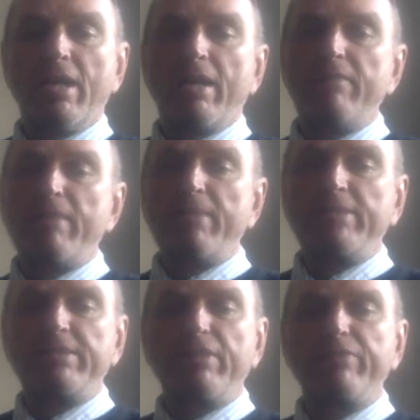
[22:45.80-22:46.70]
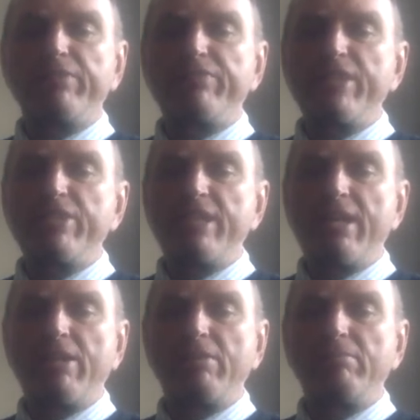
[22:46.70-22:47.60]
I wrapped myself in a fresh
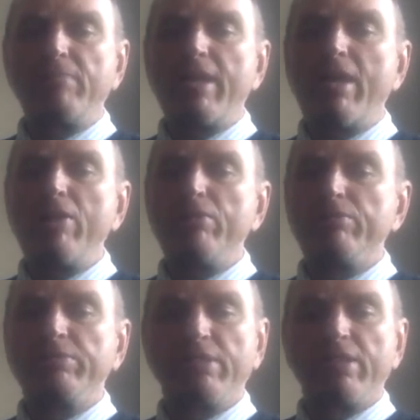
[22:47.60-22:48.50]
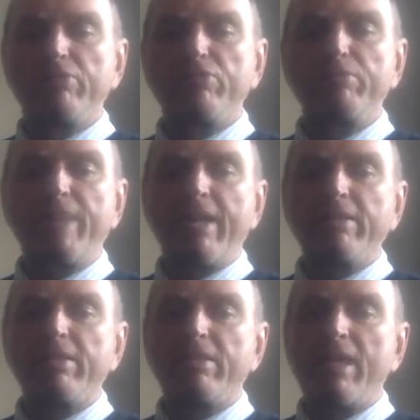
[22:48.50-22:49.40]
towel, my own, and drew back
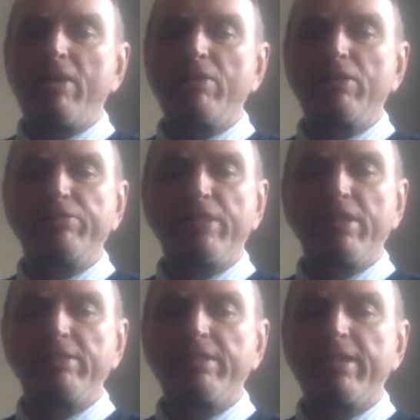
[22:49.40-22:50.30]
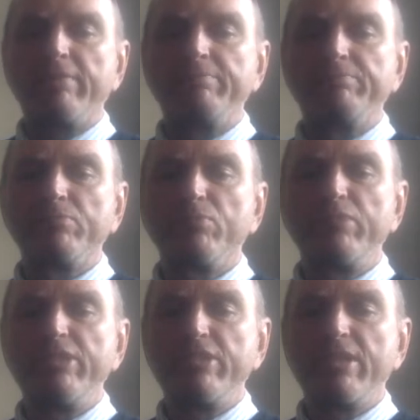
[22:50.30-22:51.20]
the alcove curtain again.
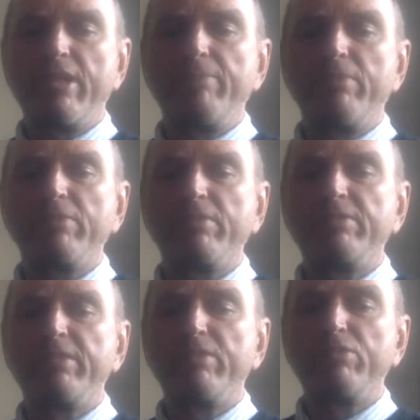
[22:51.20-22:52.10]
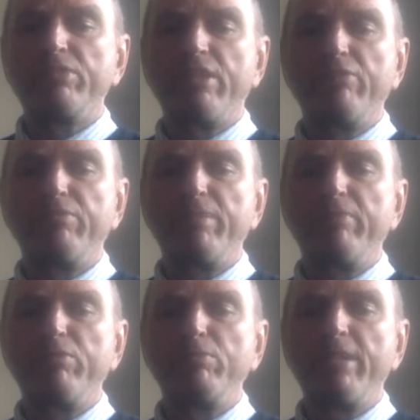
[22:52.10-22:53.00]
Reaching up onto the single shelf
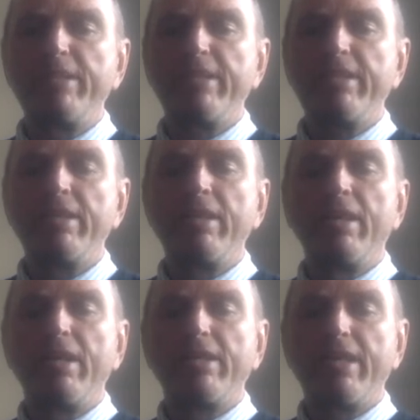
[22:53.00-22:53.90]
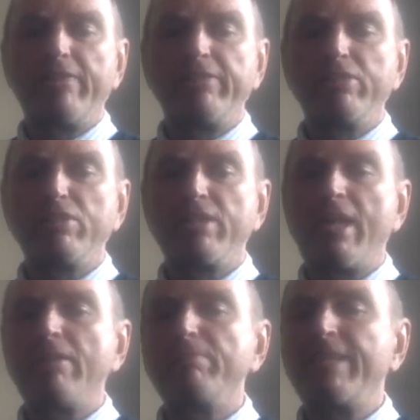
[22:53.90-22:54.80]
above all my gear, I carefully took
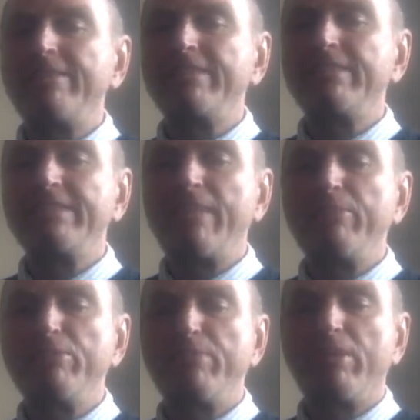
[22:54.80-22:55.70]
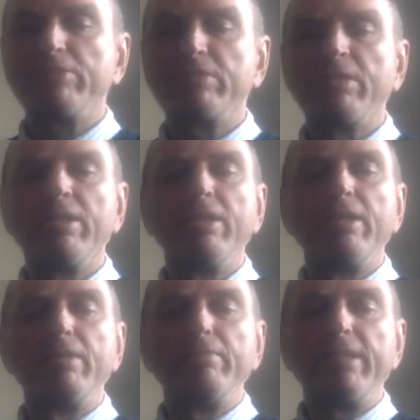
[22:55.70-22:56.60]
down a plastic sandwich box,
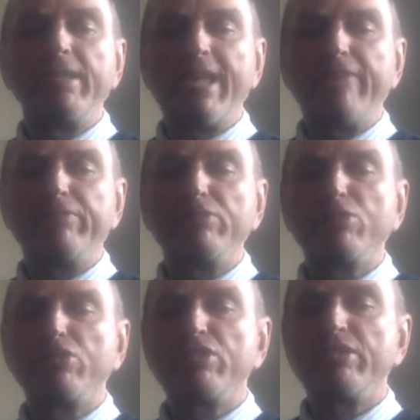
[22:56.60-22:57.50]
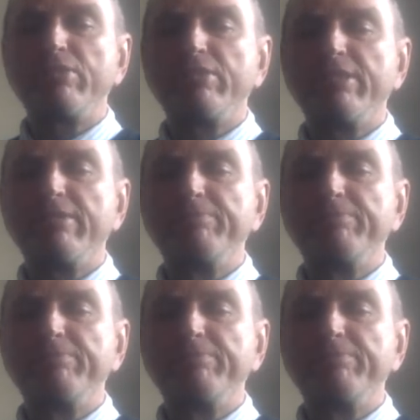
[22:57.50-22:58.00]
being careful not to tilt it.